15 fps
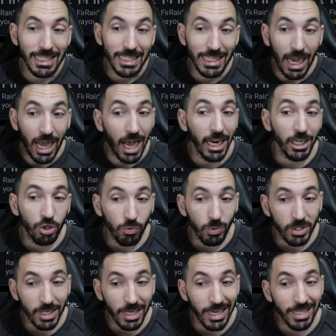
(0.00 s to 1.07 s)
Hydra
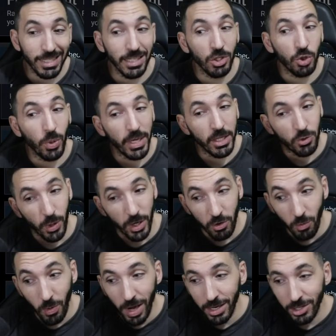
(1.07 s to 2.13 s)
was released in twenty
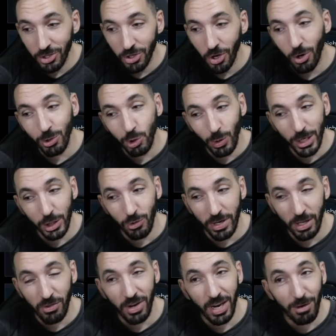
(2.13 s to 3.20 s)
twenty-one. So twenty
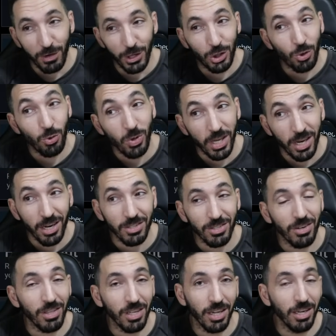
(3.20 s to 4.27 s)
twenty-three, every two years, are
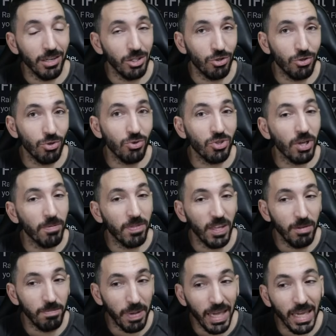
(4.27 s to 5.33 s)
they going to introduce
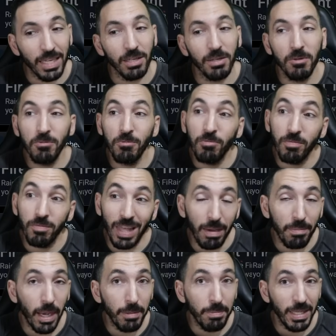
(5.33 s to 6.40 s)
something big? That
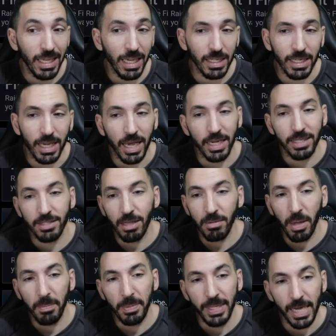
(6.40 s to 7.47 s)
might be it, guys. That
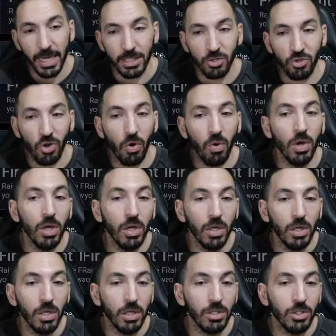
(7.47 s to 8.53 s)
might be it. So
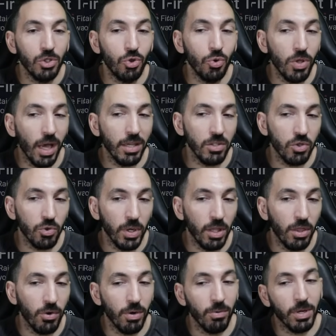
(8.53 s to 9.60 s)
two thousand
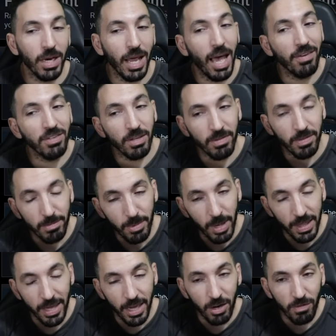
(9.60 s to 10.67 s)
twenty-three, we're gonna have something by
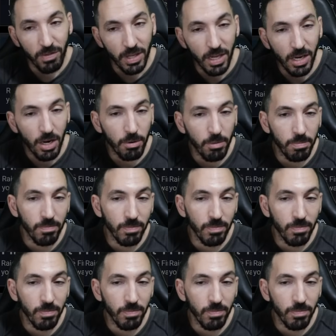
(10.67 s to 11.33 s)
the end of the year.